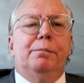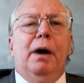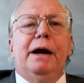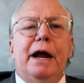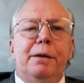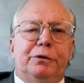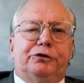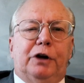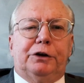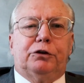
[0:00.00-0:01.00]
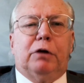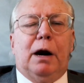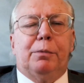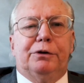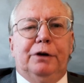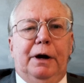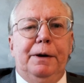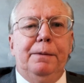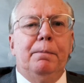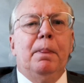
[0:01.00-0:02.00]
my name is Dr. Robert Dunn.